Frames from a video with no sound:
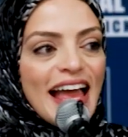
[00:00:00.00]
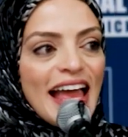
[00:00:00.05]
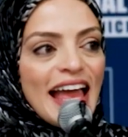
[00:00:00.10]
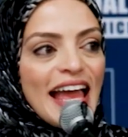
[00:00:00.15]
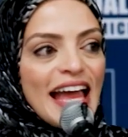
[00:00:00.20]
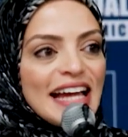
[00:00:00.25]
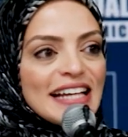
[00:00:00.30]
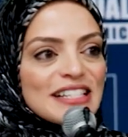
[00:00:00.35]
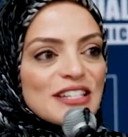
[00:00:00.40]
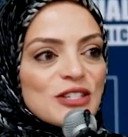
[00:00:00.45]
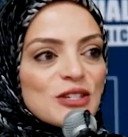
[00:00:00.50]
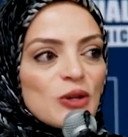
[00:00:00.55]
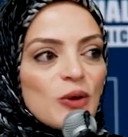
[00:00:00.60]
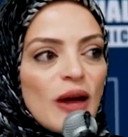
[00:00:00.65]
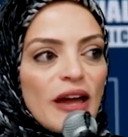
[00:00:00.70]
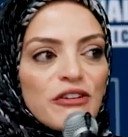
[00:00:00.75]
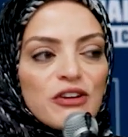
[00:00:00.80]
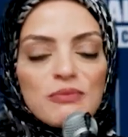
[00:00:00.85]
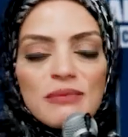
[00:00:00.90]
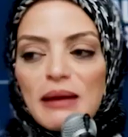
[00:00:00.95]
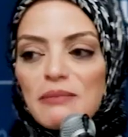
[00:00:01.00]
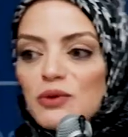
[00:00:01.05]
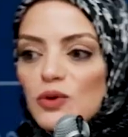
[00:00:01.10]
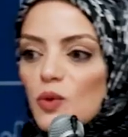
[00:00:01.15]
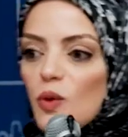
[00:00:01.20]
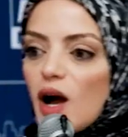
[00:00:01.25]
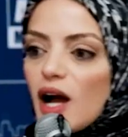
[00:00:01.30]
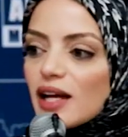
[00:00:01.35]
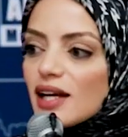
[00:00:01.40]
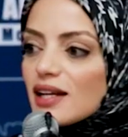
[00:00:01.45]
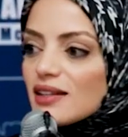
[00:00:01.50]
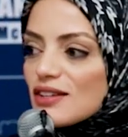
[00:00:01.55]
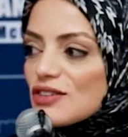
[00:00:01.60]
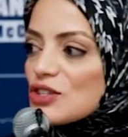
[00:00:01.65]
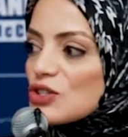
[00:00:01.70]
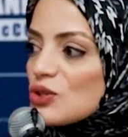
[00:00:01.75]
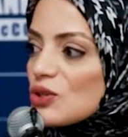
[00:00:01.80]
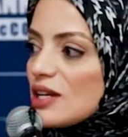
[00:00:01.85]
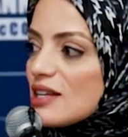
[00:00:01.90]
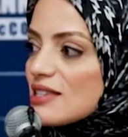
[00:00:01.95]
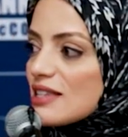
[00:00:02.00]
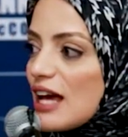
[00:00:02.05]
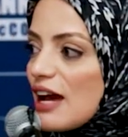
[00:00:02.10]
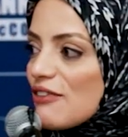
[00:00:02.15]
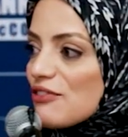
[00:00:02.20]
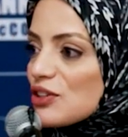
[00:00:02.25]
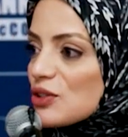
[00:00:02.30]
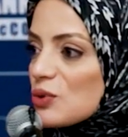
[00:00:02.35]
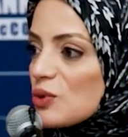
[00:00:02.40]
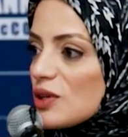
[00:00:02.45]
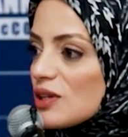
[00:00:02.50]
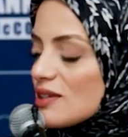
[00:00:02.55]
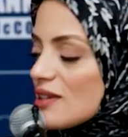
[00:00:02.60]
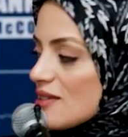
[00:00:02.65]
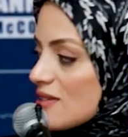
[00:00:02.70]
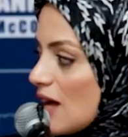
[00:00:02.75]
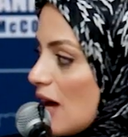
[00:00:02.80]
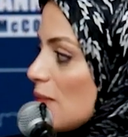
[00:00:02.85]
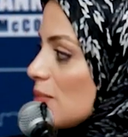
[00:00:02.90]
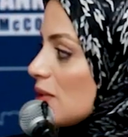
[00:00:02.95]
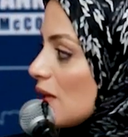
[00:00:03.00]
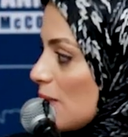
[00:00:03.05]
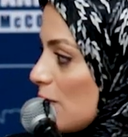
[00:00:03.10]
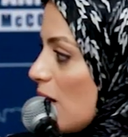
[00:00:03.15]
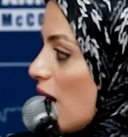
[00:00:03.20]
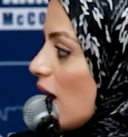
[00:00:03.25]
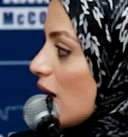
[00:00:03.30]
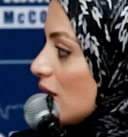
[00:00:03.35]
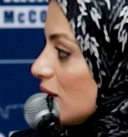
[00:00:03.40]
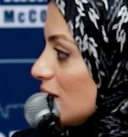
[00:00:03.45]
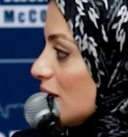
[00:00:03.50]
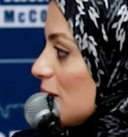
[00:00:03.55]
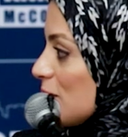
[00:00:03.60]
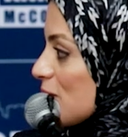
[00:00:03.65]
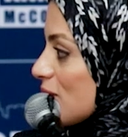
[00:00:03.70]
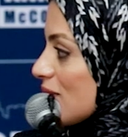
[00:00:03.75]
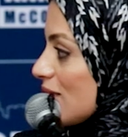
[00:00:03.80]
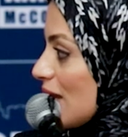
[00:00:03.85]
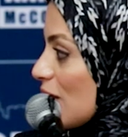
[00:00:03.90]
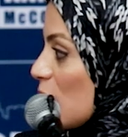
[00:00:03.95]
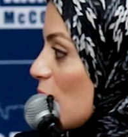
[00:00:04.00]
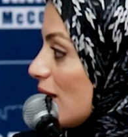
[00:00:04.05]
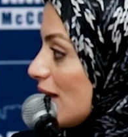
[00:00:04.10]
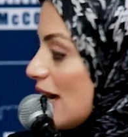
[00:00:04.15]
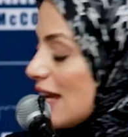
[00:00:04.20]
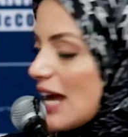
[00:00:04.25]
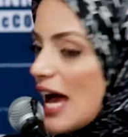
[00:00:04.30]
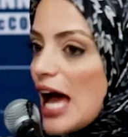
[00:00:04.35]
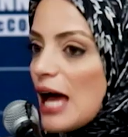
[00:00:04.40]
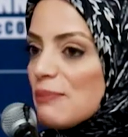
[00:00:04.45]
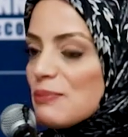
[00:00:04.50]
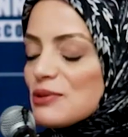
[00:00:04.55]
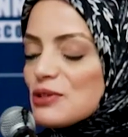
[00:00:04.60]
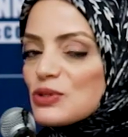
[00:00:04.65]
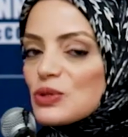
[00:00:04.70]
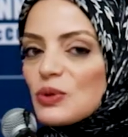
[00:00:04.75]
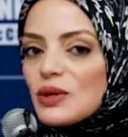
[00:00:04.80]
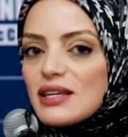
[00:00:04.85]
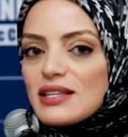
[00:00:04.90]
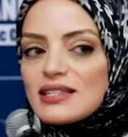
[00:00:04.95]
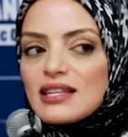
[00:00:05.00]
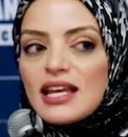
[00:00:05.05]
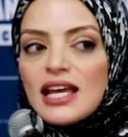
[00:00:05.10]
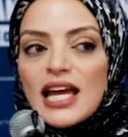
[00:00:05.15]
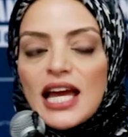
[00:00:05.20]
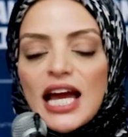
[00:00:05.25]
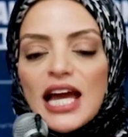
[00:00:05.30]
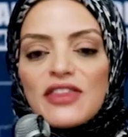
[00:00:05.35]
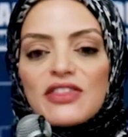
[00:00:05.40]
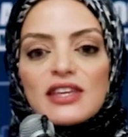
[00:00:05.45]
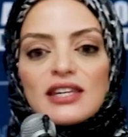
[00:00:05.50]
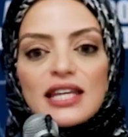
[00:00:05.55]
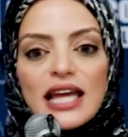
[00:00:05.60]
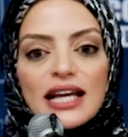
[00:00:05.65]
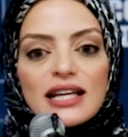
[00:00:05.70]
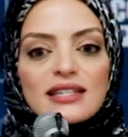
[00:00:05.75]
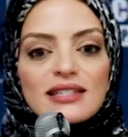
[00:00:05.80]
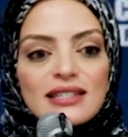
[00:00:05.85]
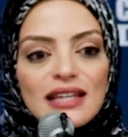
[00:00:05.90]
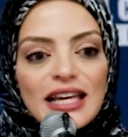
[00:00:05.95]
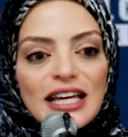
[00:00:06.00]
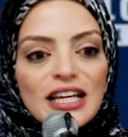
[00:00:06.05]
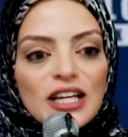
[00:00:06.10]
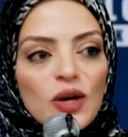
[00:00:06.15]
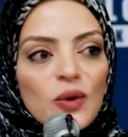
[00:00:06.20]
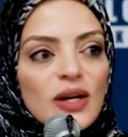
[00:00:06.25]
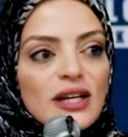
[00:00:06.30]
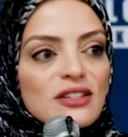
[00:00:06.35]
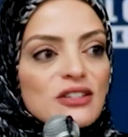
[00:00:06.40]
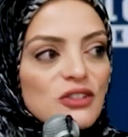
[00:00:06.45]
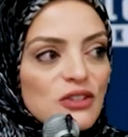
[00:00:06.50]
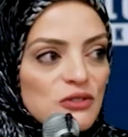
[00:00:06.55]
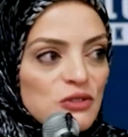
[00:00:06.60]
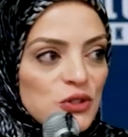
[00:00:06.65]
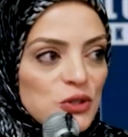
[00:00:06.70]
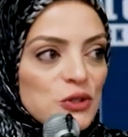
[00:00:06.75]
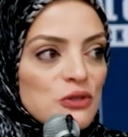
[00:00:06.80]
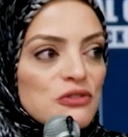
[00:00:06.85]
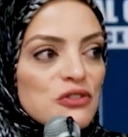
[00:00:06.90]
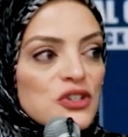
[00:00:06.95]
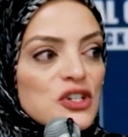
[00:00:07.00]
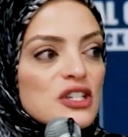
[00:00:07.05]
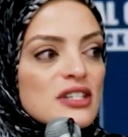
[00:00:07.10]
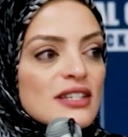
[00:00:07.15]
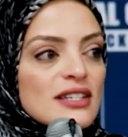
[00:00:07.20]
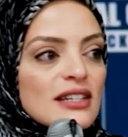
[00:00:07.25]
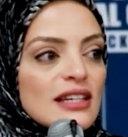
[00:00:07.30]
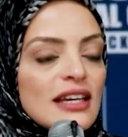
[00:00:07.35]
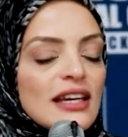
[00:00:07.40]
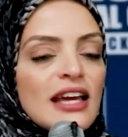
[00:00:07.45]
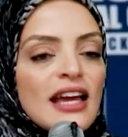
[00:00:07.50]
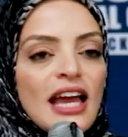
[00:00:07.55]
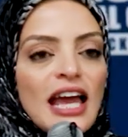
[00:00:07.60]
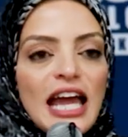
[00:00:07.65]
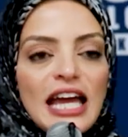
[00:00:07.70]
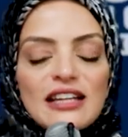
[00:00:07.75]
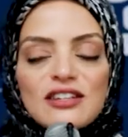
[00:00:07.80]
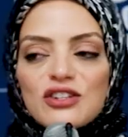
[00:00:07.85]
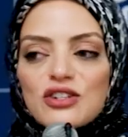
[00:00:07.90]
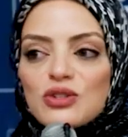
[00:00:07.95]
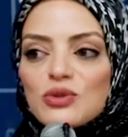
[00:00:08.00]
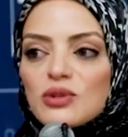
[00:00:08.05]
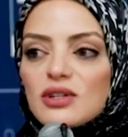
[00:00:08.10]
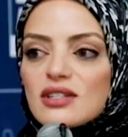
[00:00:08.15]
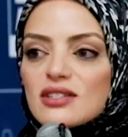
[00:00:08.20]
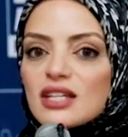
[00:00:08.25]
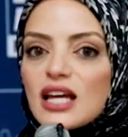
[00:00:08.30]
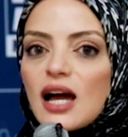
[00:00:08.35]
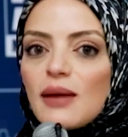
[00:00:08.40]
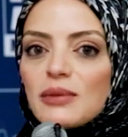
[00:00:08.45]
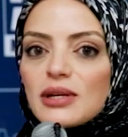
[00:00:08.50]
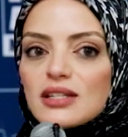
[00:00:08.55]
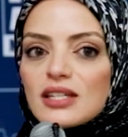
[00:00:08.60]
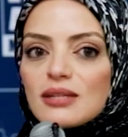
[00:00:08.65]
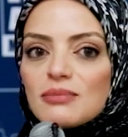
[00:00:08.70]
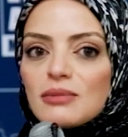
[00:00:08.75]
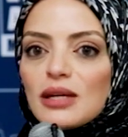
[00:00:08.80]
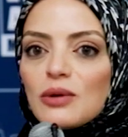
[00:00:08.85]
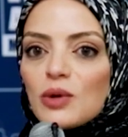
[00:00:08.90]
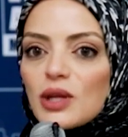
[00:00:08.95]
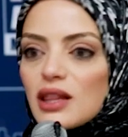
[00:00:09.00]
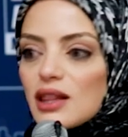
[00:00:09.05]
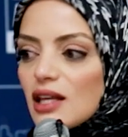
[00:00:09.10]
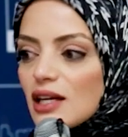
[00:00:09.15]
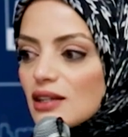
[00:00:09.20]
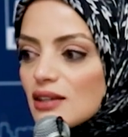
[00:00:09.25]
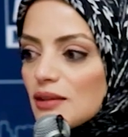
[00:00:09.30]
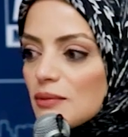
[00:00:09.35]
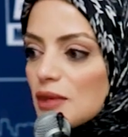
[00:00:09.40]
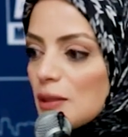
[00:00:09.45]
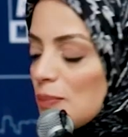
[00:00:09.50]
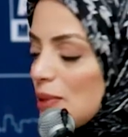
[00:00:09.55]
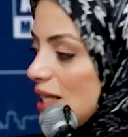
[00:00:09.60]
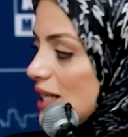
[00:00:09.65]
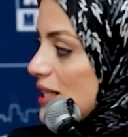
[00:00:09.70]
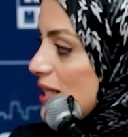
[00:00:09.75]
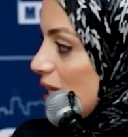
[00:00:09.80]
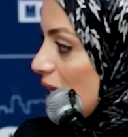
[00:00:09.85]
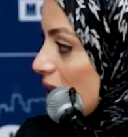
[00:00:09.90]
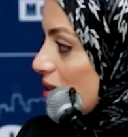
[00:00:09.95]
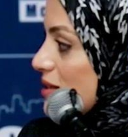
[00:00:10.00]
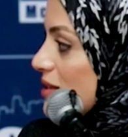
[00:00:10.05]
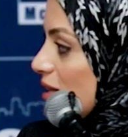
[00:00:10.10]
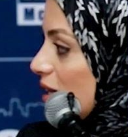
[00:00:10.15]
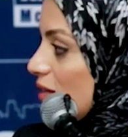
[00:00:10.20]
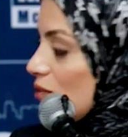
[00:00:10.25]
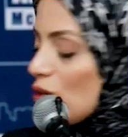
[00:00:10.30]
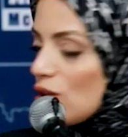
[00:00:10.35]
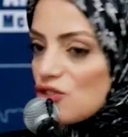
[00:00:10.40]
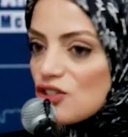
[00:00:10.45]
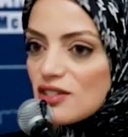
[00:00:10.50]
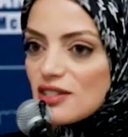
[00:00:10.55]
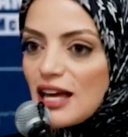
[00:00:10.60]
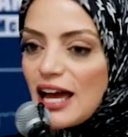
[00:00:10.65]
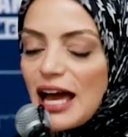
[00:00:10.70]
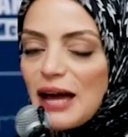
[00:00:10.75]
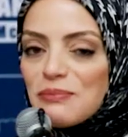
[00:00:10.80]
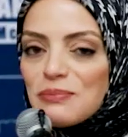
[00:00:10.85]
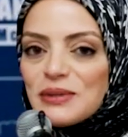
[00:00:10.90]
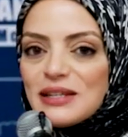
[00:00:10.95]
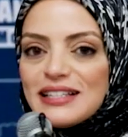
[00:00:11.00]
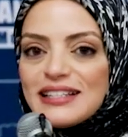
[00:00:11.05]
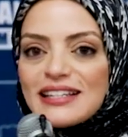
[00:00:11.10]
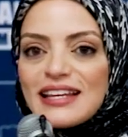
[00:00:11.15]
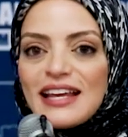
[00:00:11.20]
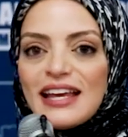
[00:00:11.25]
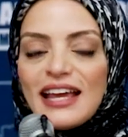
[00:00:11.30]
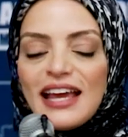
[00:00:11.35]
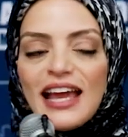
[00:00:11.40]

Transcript: And so I remember walking the streets afterward, the zombie apocalypse, like what had happened to us. And the next day going to university and students coming to me with like the PTSD of what just happened.